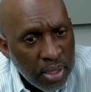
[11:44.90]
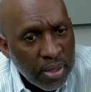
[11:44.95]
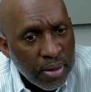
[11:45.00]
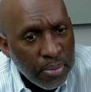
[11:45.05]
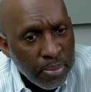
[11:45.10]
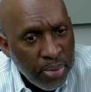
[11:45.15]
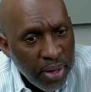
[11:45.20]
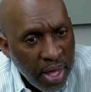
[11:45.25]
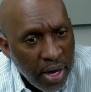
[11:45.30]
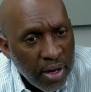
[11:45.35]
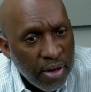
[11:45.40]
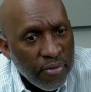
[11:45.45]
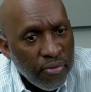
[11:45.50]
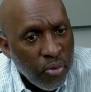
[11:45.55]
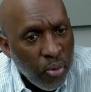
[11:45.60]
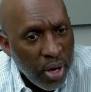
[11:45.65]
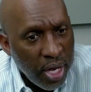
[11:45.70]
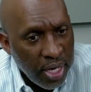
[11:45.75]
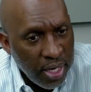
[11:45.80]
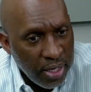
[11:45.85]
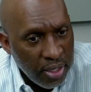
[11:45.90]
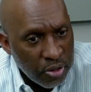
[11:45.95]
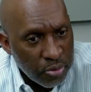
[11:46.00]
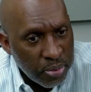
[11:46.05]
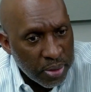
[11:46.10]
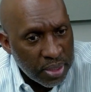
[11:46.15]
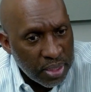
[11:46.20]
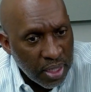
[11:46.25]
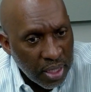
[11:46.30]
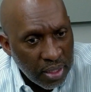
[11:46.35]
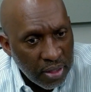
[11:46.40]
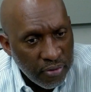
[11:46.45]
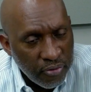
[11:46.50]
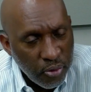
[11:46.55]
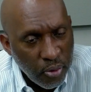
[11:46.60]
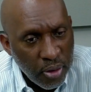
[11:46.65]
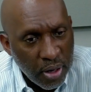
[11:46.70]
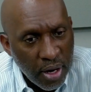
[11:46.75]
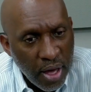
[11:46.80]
competitive wage, particularly for a